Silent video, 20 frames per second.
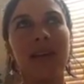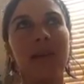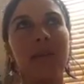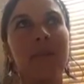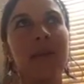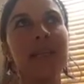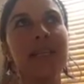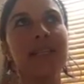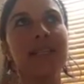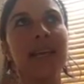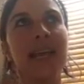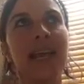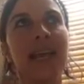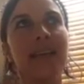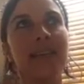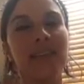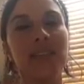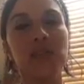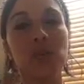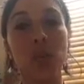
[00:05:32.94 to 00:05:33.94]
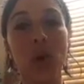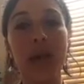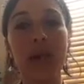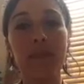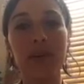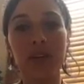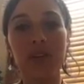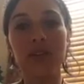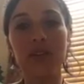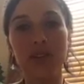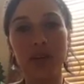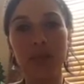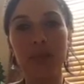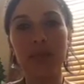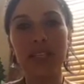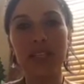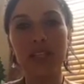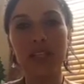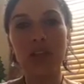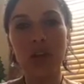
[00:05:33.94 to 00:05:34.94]
meditate in this way because
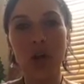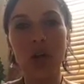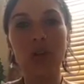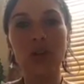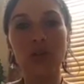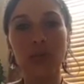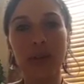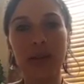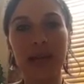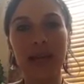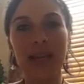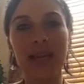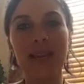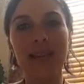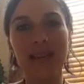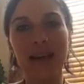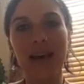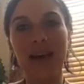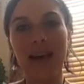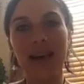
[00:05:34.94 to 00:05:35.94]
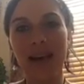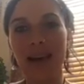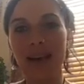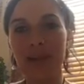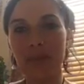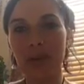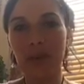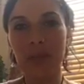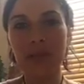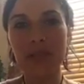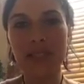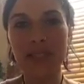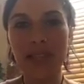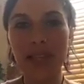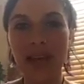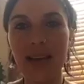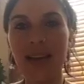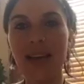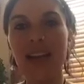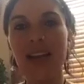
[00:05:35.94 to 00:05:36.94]
somebody told me that, I'm coming to
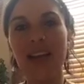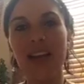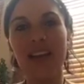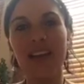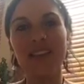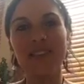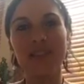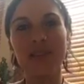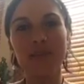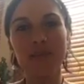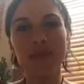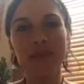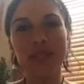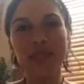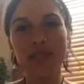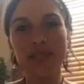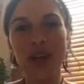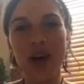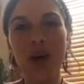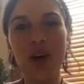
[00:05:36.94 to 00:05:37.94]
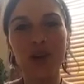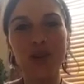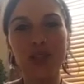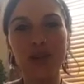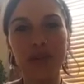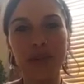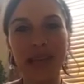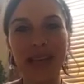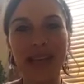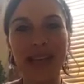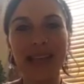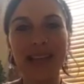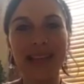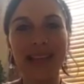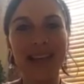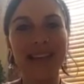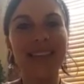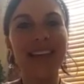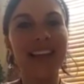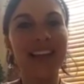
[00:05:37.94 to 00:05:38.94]
that. Somebody told me
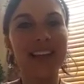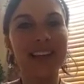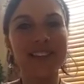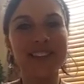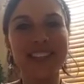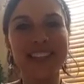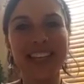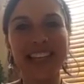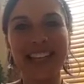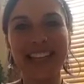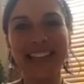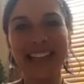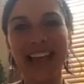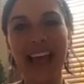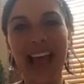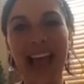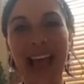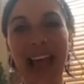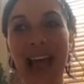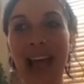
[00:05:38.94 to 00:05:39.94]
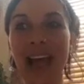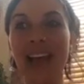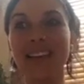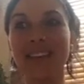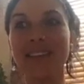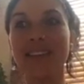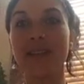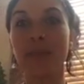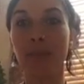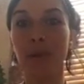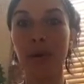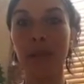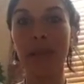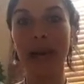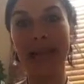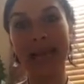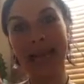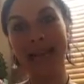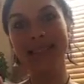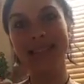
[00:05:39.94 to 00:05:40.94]
that, thank you, Janine, that I had to put
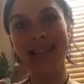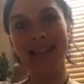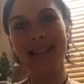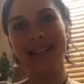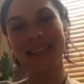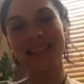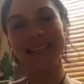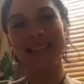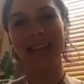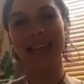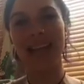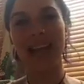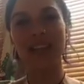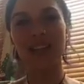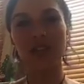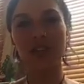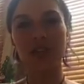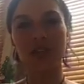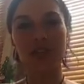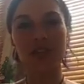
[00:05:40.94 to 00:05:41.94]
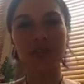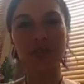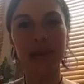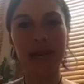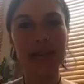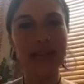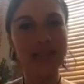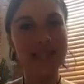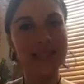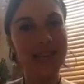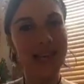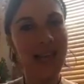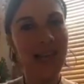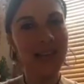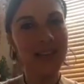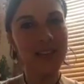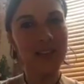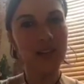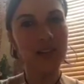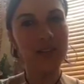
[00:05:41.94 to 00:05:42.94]
my hands like this and I had to cross my legs and I had
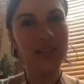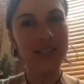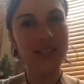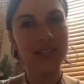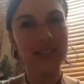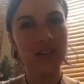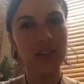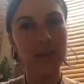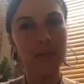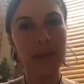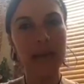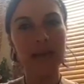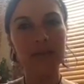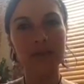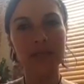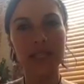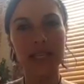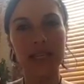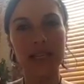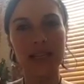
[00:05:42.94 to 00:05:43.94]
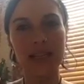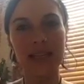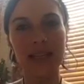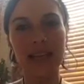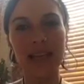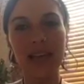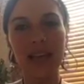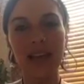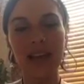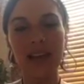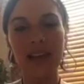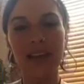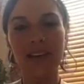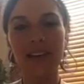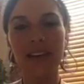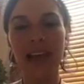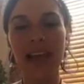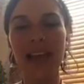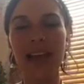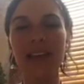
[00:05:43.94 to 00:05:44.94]
to go and sit on a mountain.
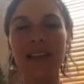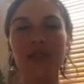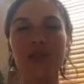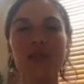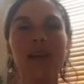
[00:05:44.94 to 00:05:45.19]
Okay, it's